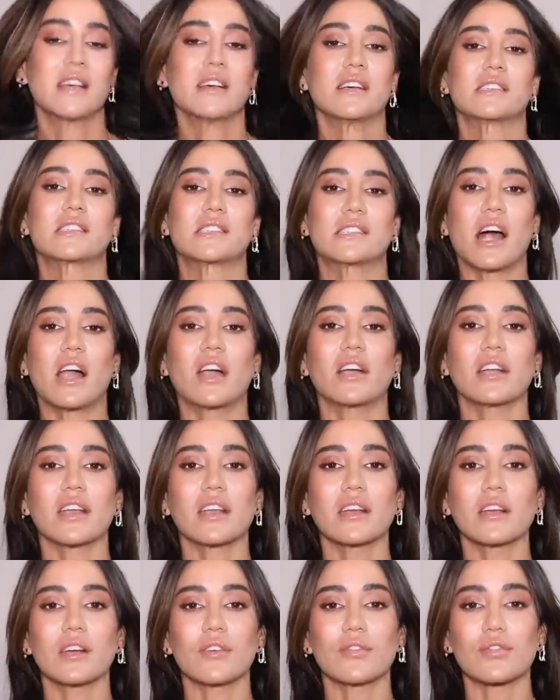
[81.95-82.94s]

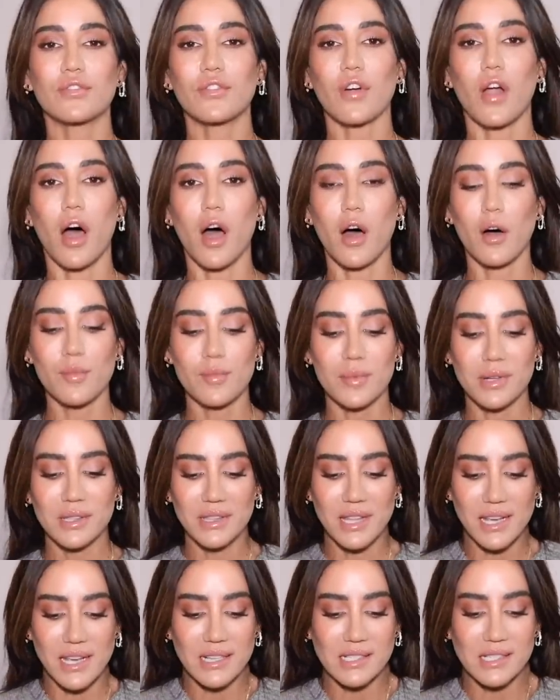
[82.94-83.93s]
starting from
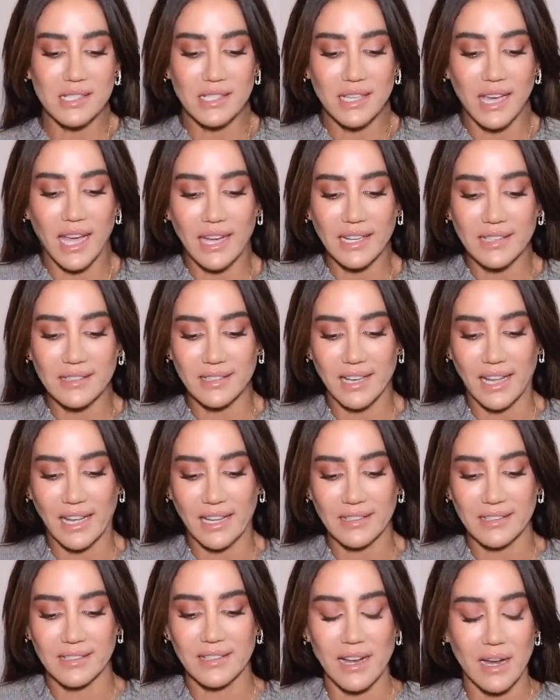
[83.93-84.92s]
this Khaite
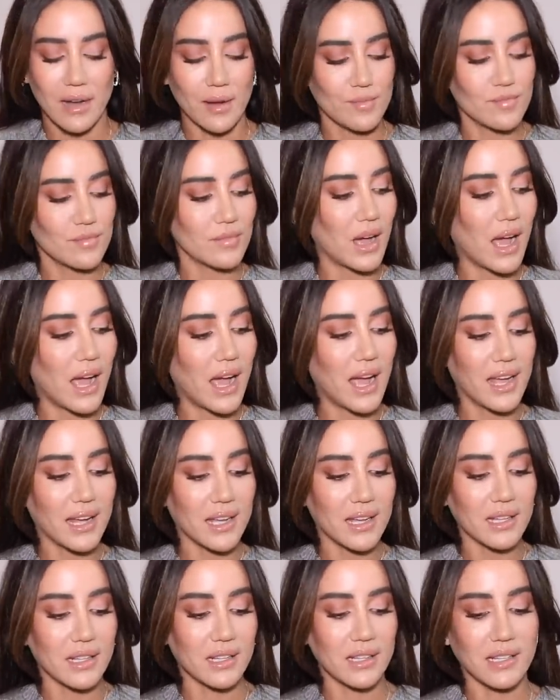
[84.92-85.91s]
knit
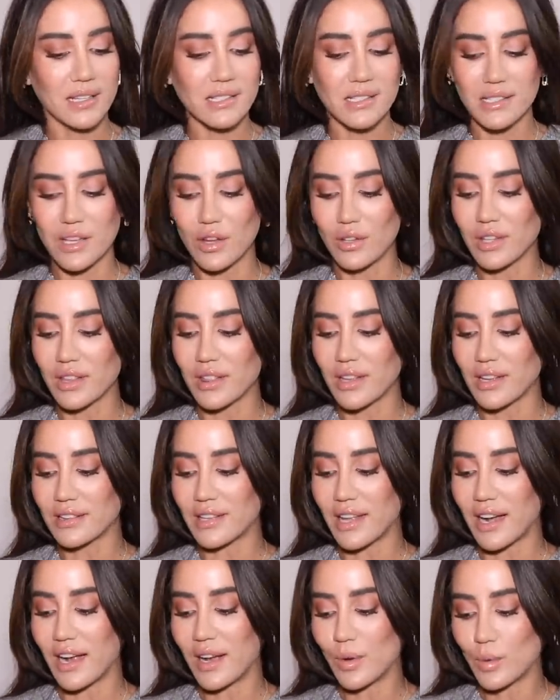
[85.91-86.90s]
that this is the only thing
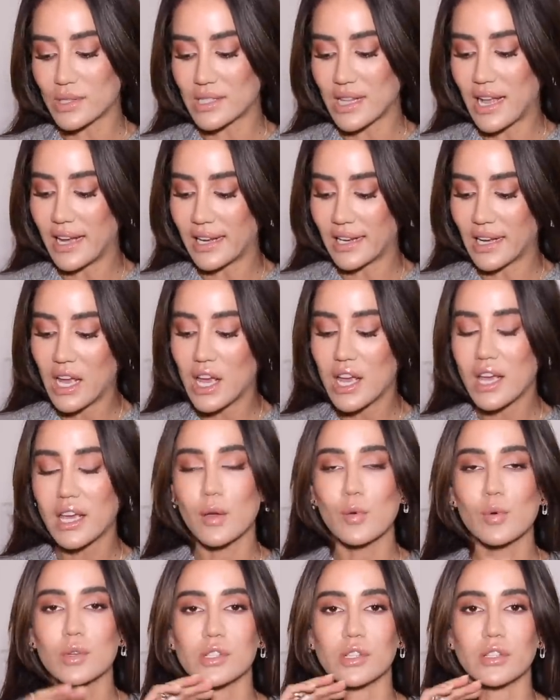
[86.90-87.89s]
that I was like,
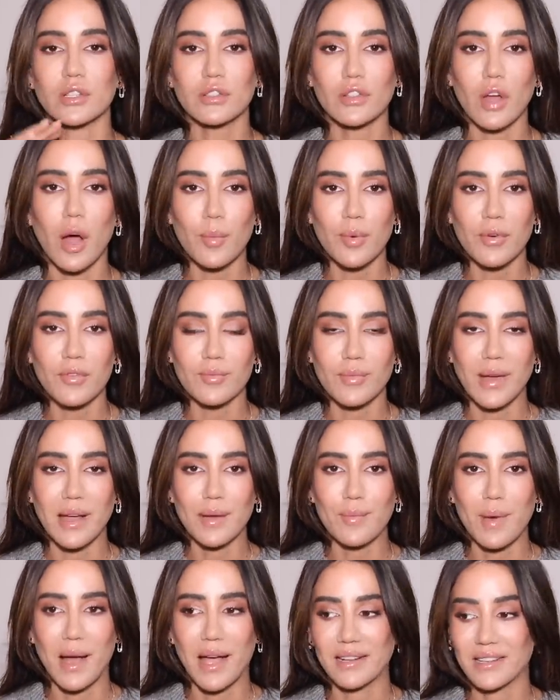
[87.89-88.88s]
it was on the top of my
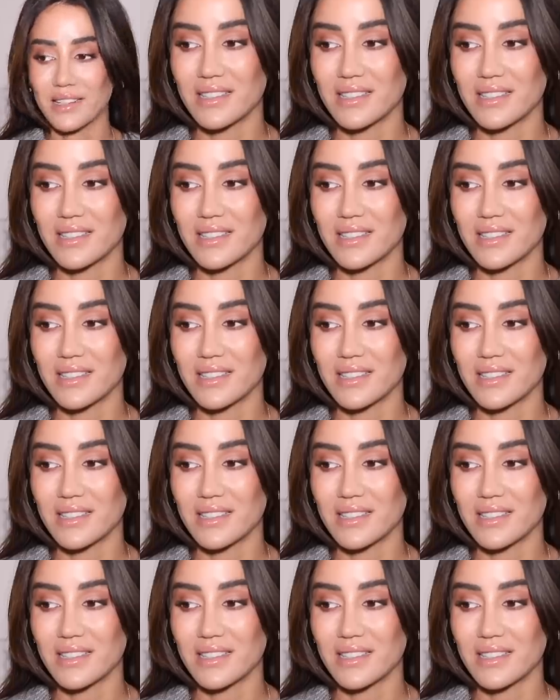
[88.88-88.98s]
mind.